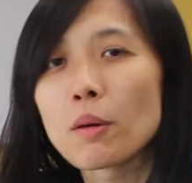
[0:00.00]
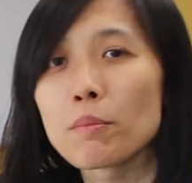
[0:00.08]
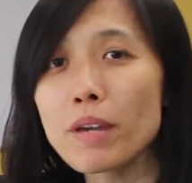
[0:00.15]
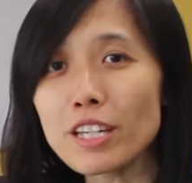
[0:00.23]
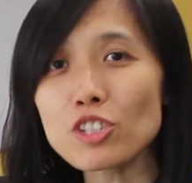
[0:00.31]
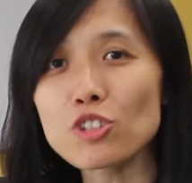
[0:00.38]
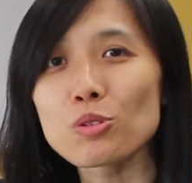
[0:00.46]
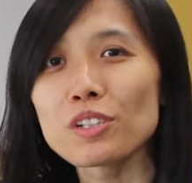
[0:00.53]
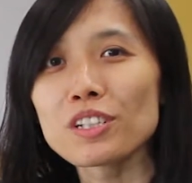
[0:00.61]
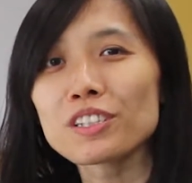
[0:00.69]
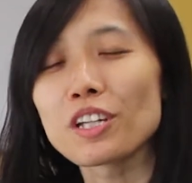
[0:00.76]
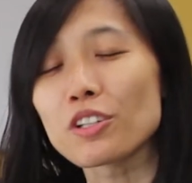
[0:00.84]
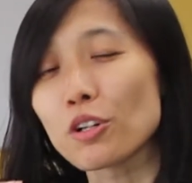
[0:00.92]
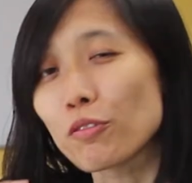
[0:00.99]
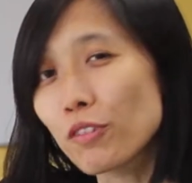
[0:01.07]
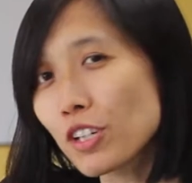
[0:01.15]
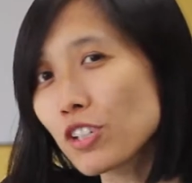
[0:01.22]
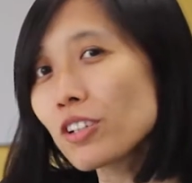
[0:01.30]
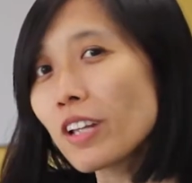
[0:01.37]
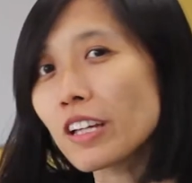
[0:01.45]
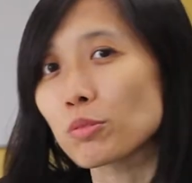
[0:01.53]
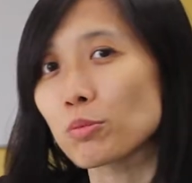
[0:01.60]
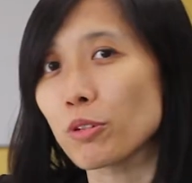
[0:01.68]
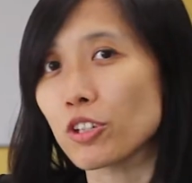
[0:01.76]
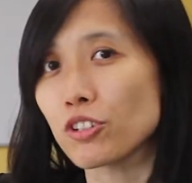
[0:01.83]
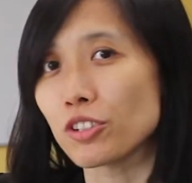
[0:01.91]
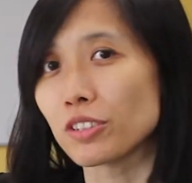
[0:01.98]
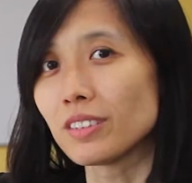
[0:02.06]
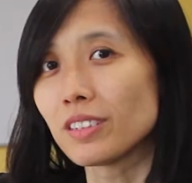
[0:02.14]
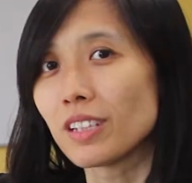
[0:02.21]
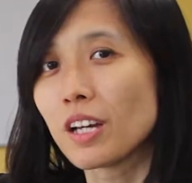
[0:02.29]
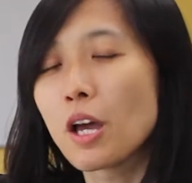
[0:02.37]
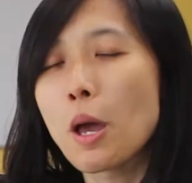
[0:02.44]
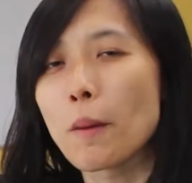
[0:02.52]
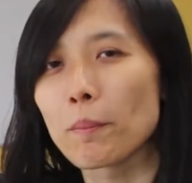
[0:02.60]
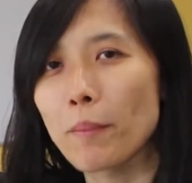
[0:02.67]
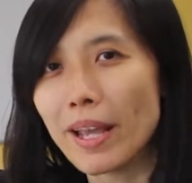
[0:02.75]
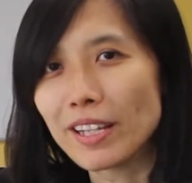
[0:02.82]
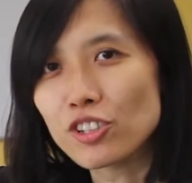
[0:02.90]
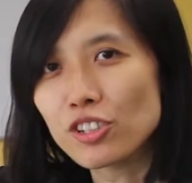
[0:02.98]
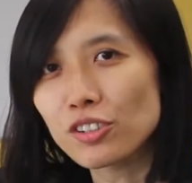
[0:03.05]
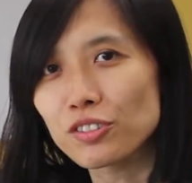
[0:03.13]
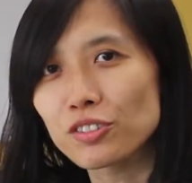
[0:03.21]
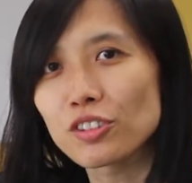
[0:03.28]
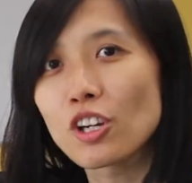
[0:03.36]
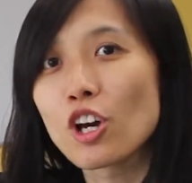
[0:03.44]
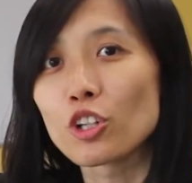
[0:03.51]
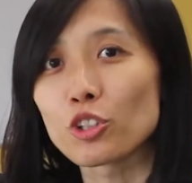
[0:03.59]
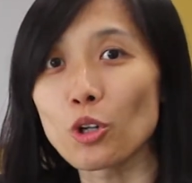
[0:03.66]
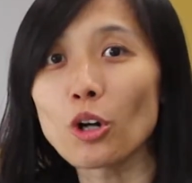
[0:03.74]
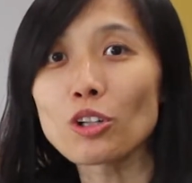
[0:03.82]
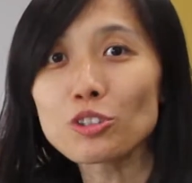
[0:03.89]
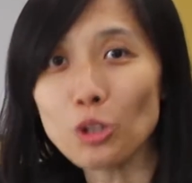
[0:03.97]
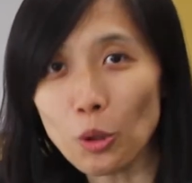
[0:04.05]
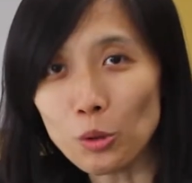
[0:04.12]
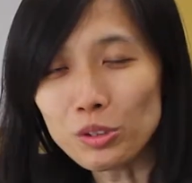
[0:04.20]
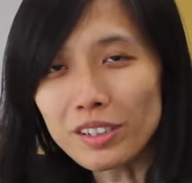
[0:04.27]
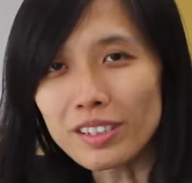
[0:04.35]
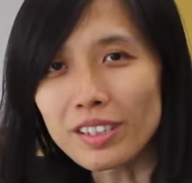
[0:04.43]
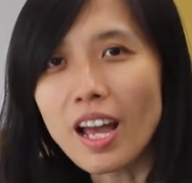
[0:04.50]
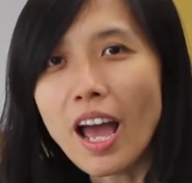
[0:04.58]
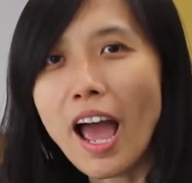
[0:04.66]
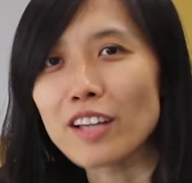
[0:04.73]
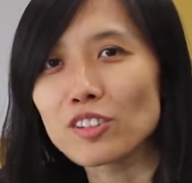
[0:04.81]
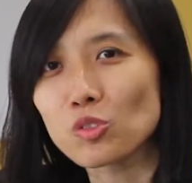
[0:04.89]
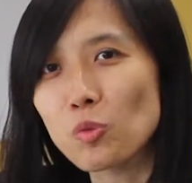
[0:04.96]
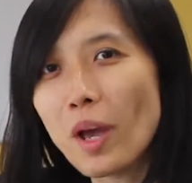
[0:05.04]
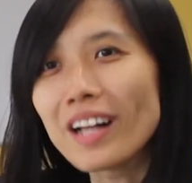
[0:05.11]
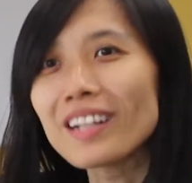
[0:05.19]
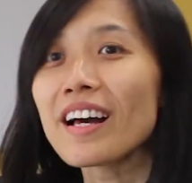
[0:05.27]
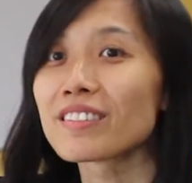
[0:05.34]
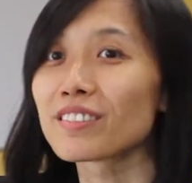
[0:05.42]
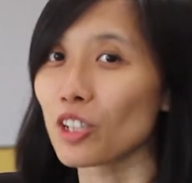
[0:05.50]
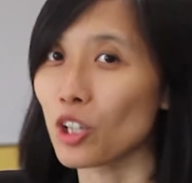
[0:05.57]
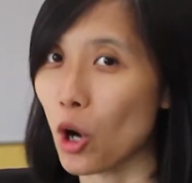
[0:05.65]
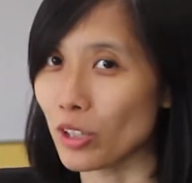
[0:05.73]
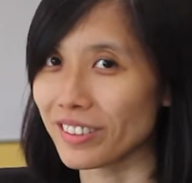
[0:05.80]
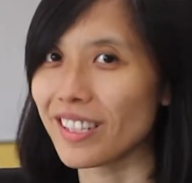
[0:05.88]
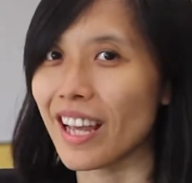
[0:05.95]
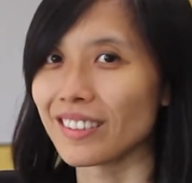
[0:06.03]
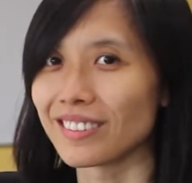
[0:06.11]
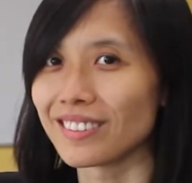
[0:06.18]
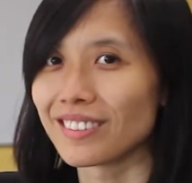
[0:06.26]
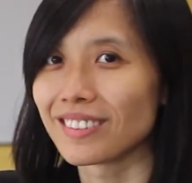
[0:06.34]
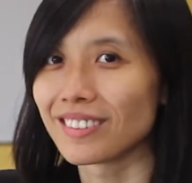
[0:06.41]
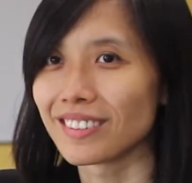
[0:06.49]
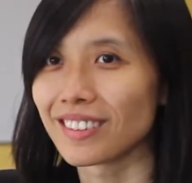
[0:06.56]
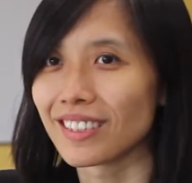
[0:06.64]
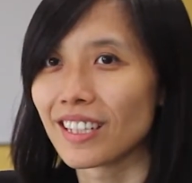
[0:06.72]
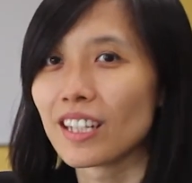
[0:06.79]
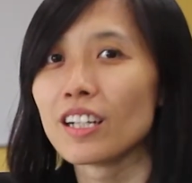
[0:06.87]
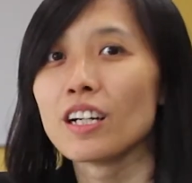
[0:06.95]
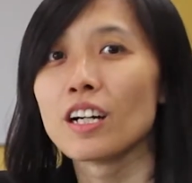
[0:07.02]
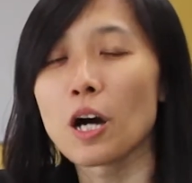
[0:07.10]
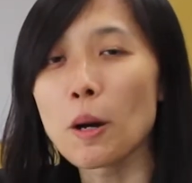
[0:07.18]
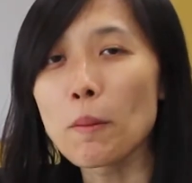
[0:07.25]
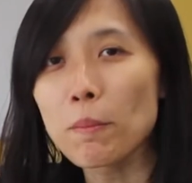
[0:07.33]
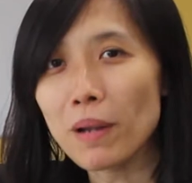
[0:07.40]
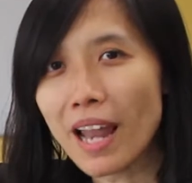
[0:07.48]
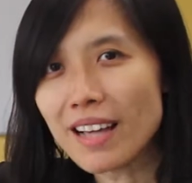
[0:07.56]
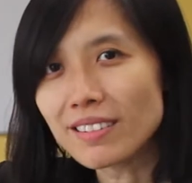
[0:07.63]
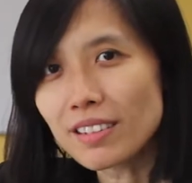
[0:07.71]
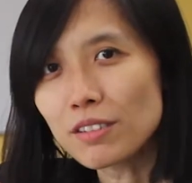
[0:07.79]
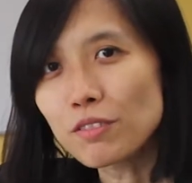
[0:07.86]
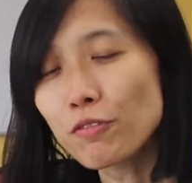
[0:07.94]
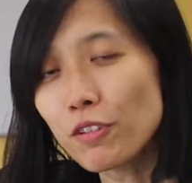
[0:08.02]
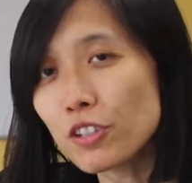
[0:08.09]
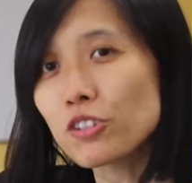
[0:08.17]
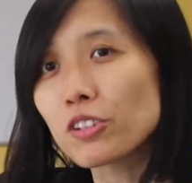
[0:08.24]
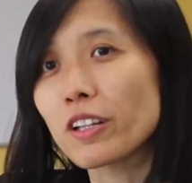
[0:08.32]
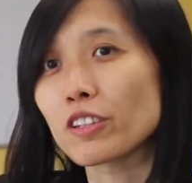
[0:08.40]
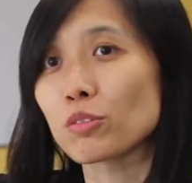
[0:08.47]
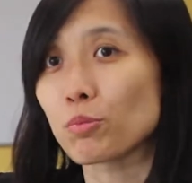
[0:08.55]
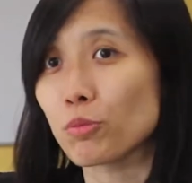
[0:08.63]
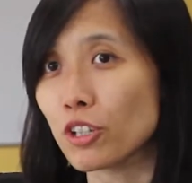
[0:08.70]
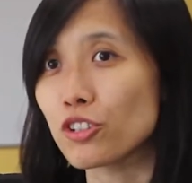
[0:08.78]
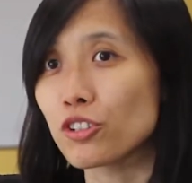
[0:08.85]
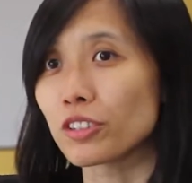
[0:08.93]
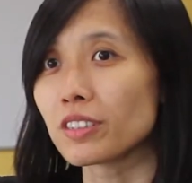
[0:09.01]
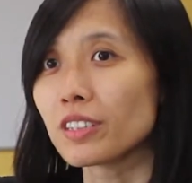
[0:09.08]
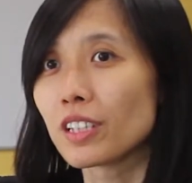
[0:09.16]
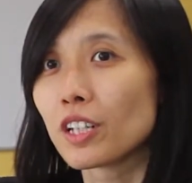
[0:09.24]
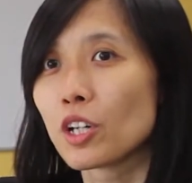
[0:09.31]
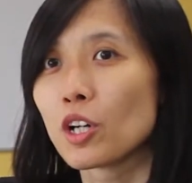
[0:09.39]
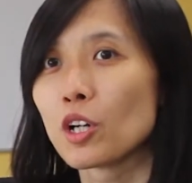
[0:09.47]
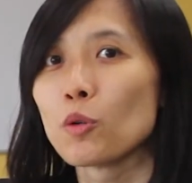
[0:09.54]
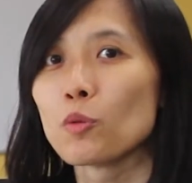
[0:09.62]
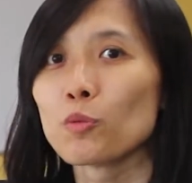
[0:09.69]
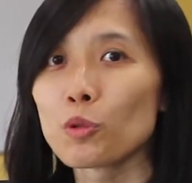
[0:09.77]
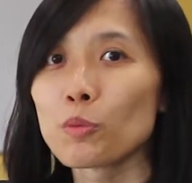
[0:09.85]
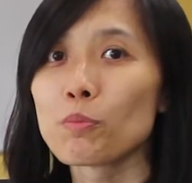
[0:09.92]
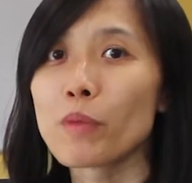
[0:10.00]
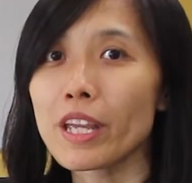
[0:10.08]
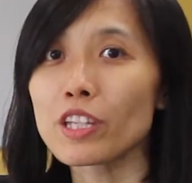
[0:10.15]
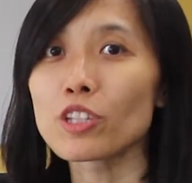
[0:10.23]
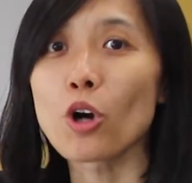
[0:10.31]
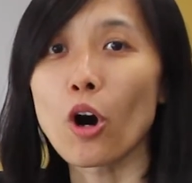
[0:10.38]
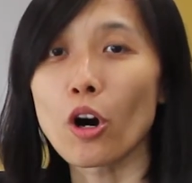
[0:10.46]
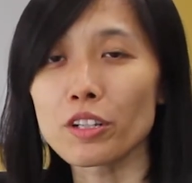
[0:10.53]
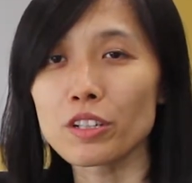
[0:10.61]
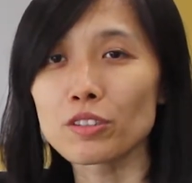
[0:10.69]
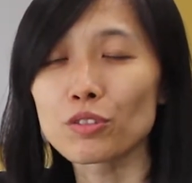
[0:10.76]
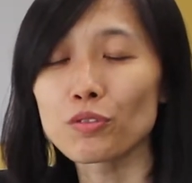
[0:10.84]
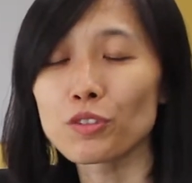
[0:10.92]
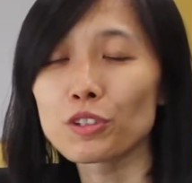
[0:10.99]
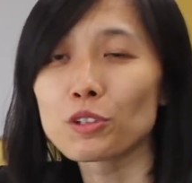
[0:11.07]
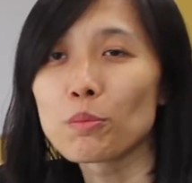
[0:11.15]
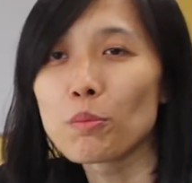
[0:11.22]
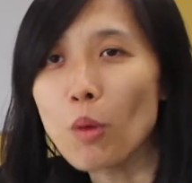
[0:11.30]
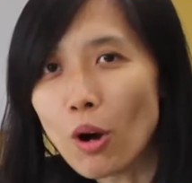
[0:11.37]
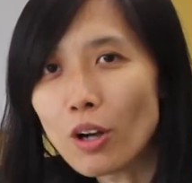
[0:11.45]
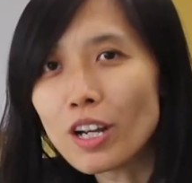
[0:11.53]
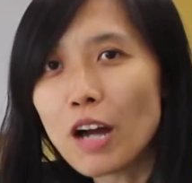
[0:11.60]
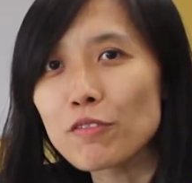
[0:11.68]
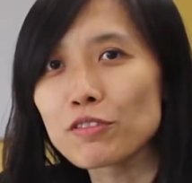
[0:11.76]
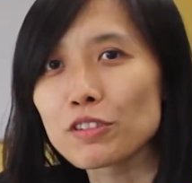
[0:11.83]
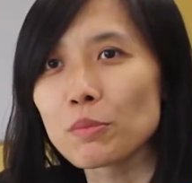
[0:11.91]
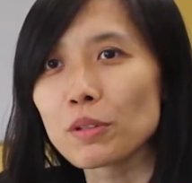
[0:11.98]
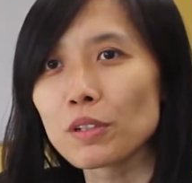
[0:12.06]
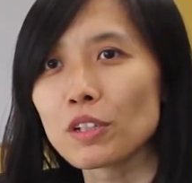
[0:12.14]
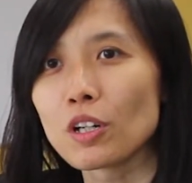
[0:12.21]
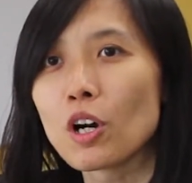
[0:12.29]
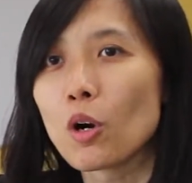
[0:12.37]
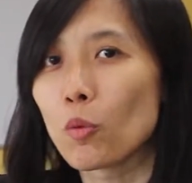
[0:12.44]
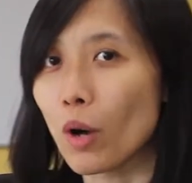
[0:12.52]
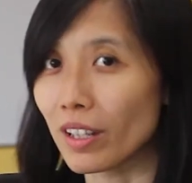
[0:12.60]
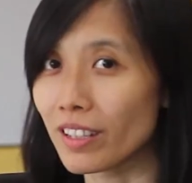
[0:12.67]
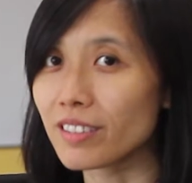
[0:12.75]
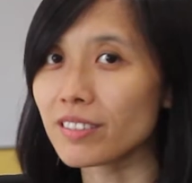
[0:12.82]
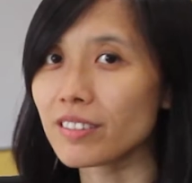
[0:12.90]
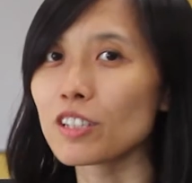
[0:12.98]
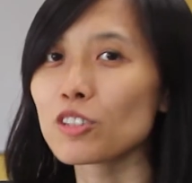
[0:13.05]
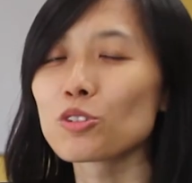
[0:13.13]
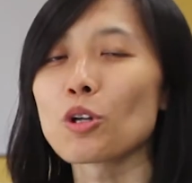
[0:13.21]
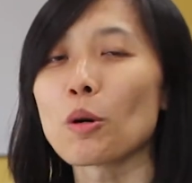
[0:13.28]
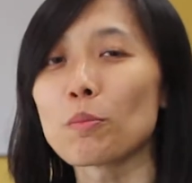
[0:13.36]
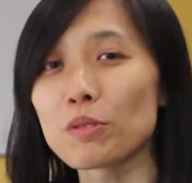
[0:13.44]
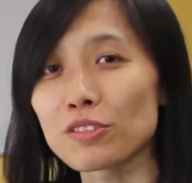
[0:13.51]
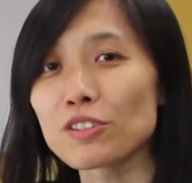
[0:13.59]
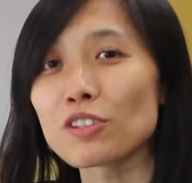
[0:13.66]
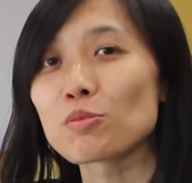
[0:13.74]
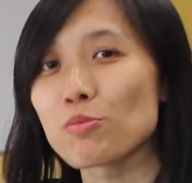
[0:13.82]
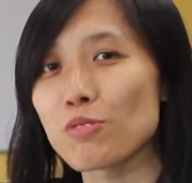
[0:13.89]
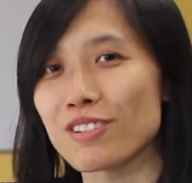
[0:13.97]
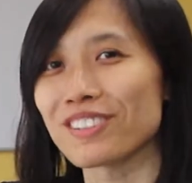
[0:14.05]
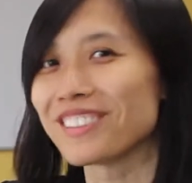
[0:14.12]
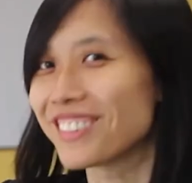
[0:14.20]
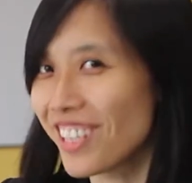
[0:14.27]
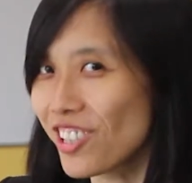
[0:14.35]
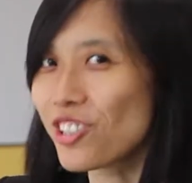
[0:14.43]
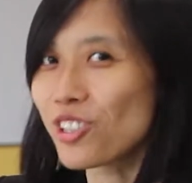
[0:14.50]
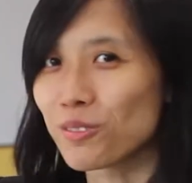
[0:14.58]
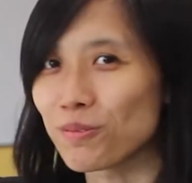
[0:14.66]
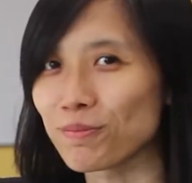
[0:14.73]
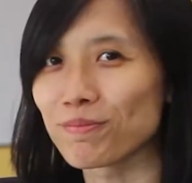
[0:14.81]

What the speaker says: Make sure that your facial expression matches your tone as well as the content. A pleasant facial expression would make your audience feel more comfortable while listening to your business presentation.